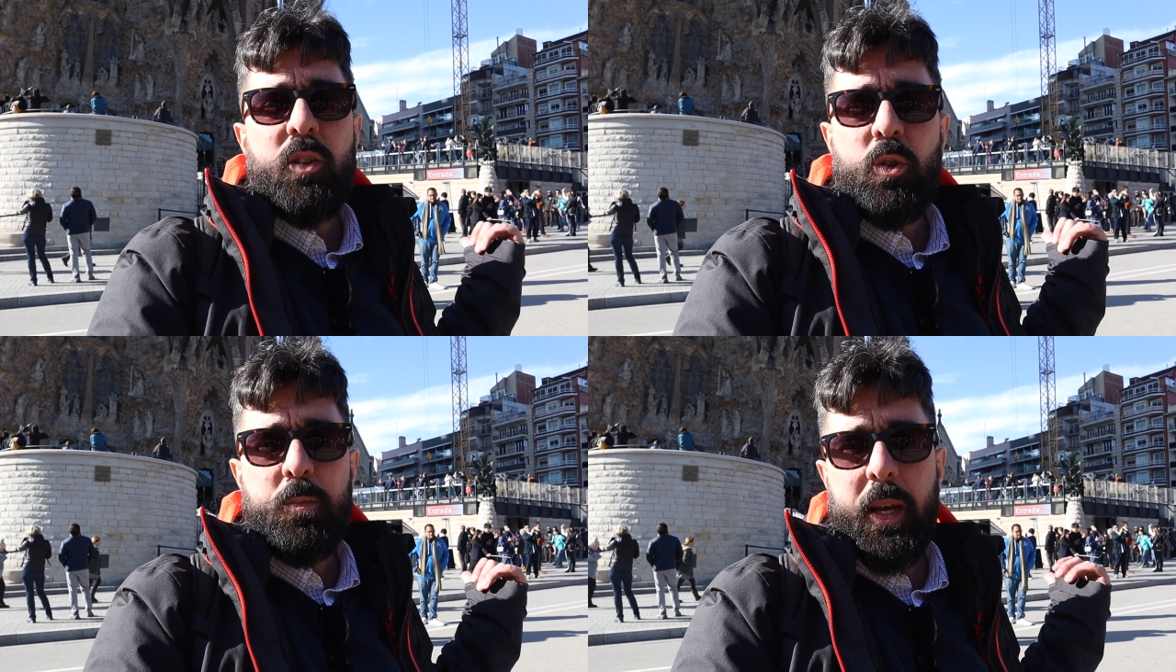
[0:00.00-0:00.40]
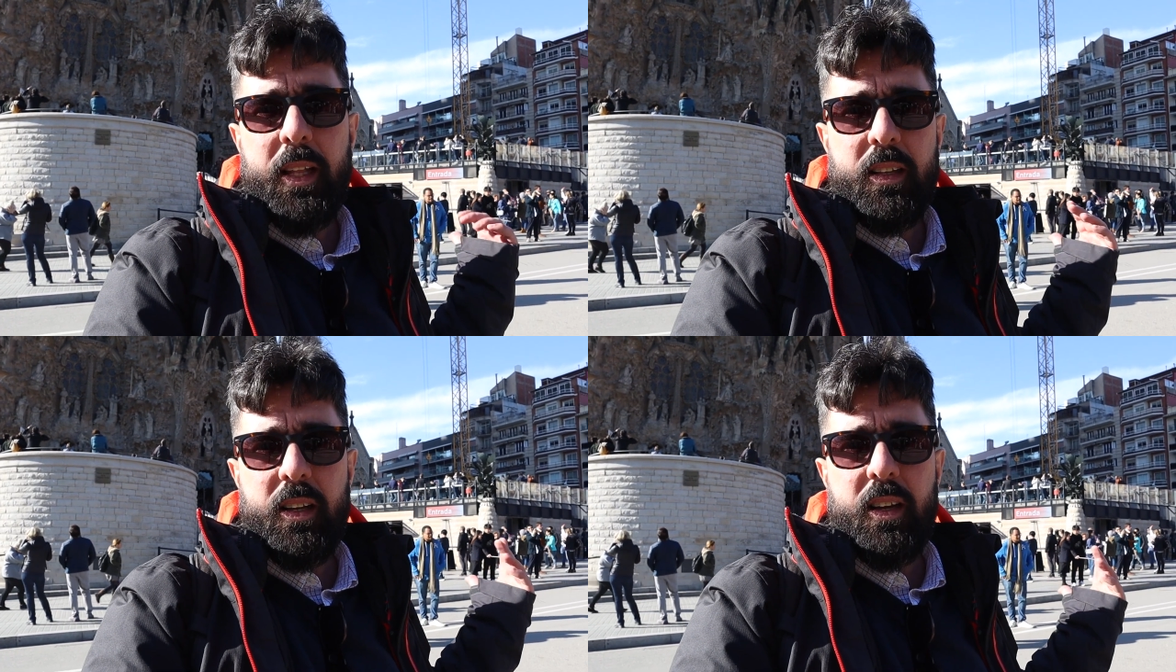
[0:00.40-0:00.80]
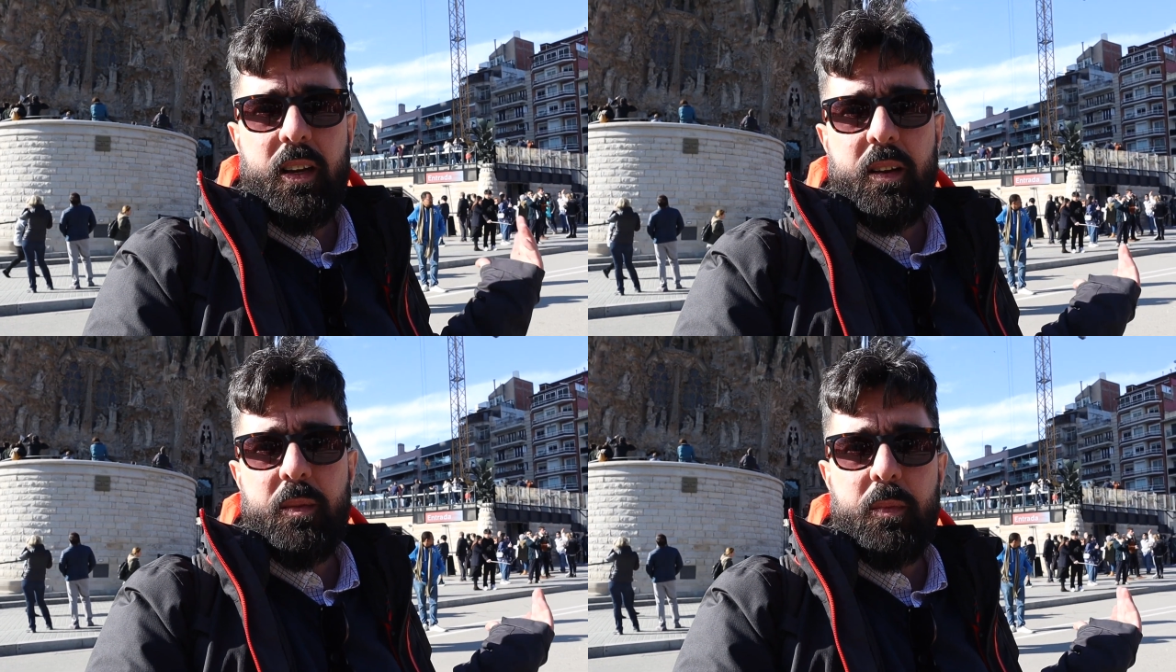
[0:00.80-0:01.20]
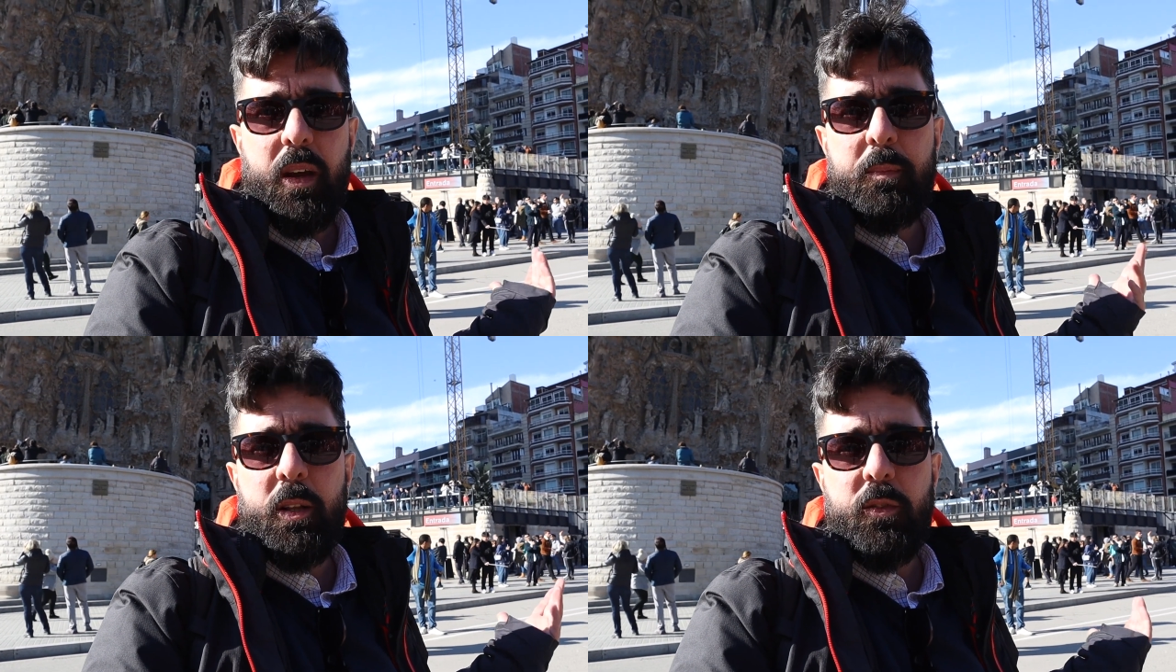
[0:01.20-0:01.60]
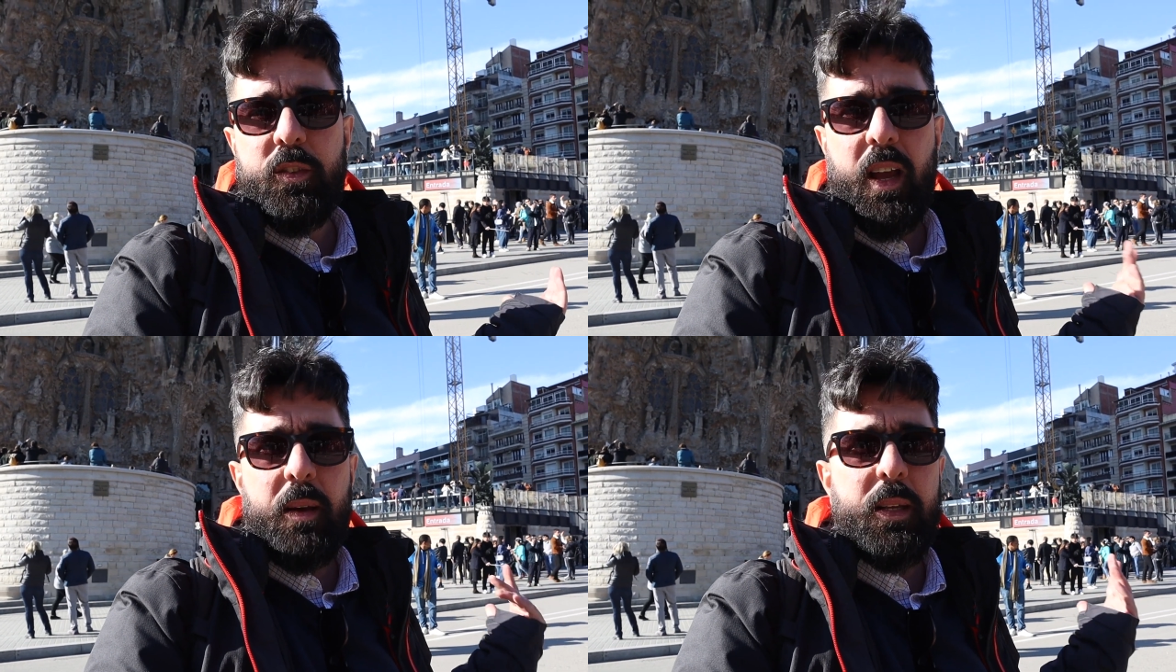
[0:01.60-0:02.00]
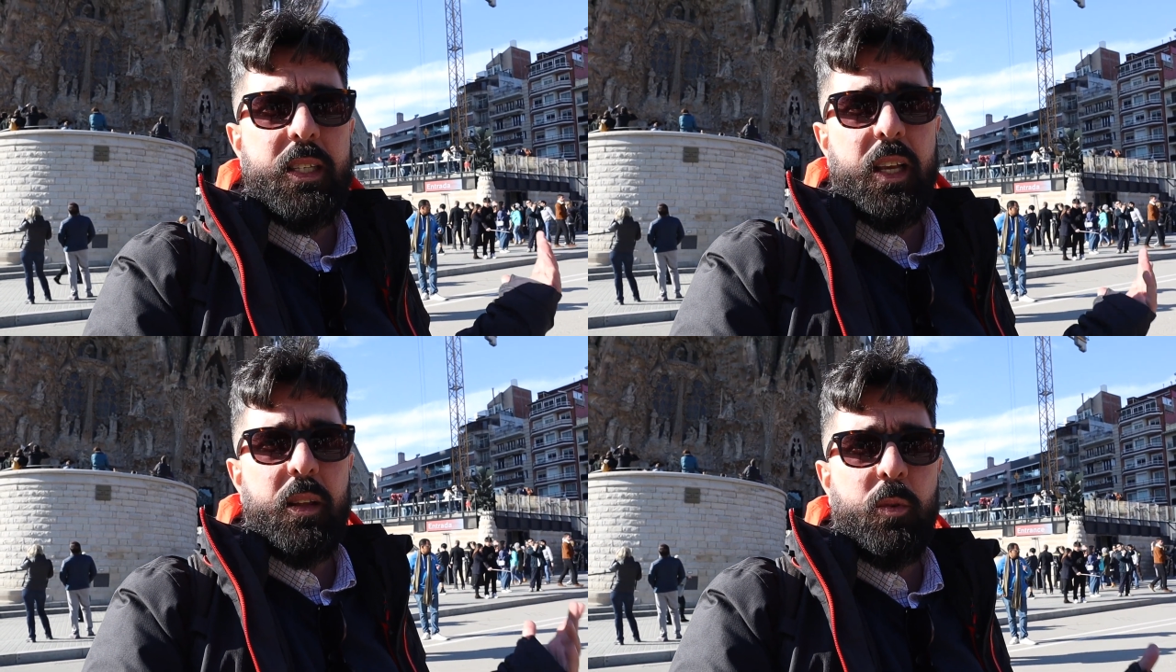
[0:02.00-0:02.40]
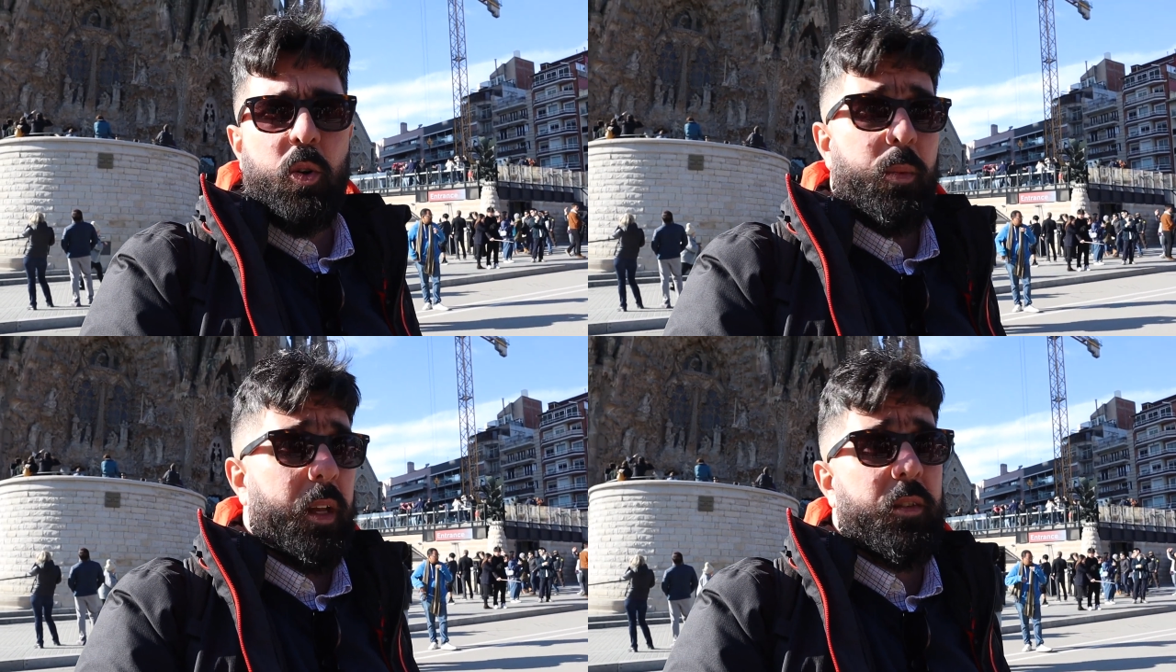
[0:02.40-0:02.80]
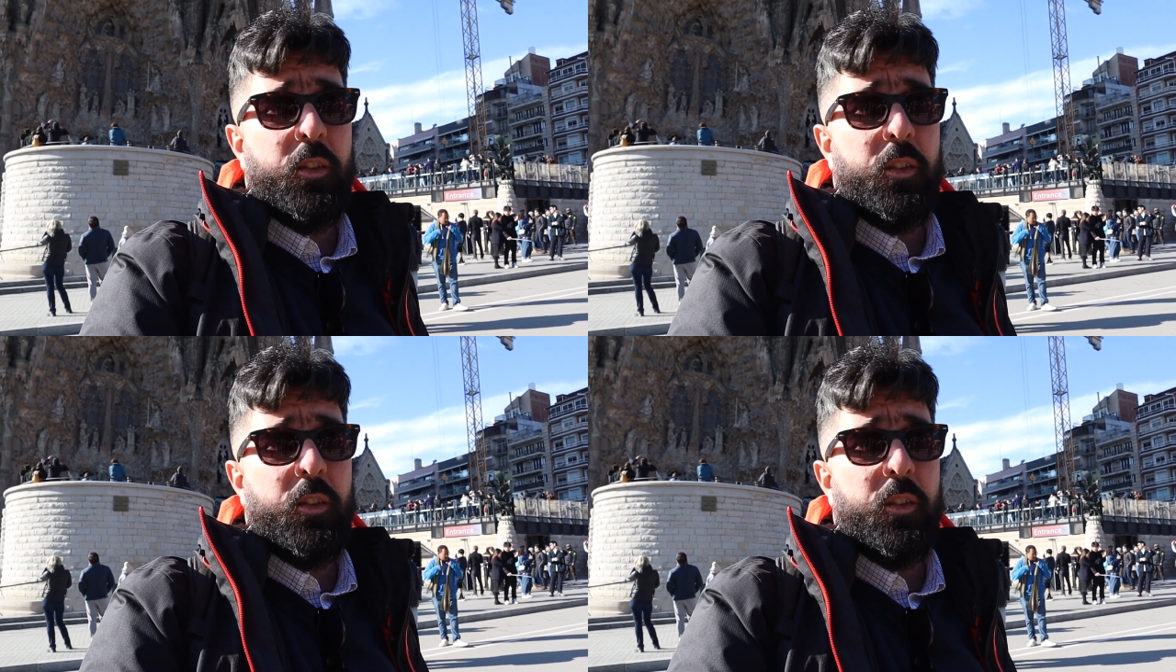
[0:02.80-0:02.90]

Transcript: spend a bit of time inside the monument.